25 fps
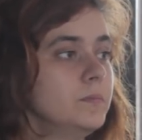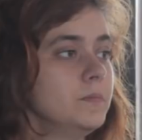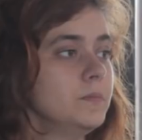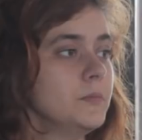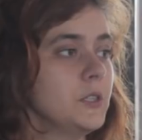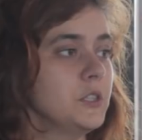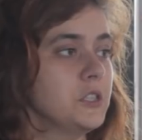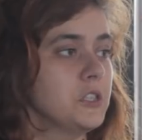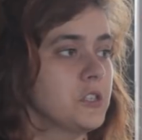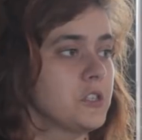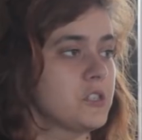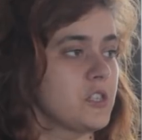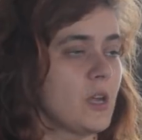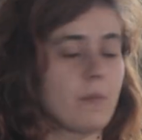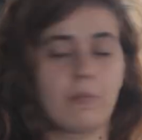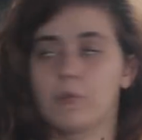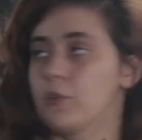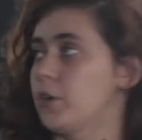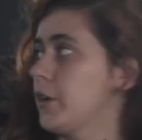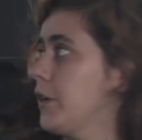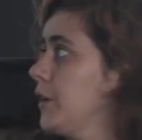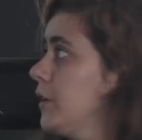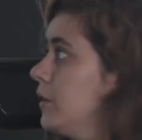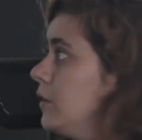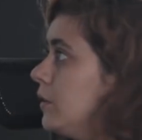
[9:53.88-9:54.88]
did it stop
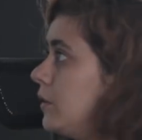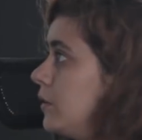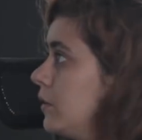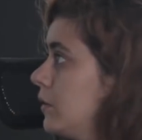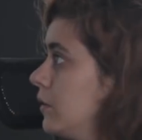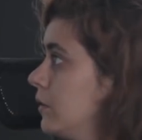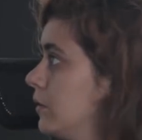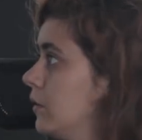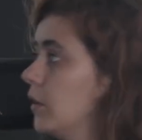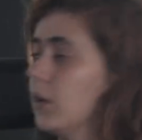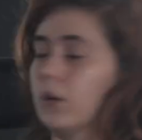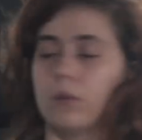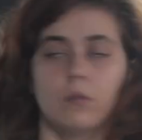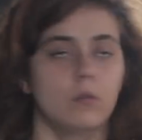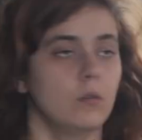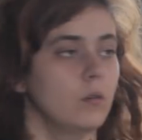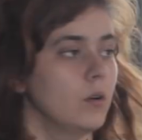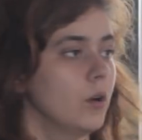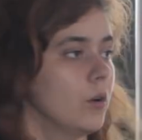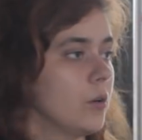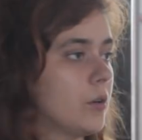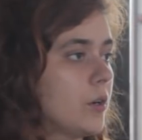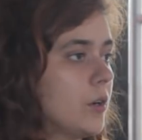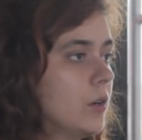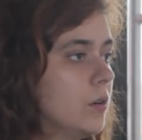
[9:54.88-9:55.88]
working? No,
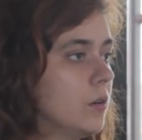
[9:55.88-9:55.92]
oh, OK.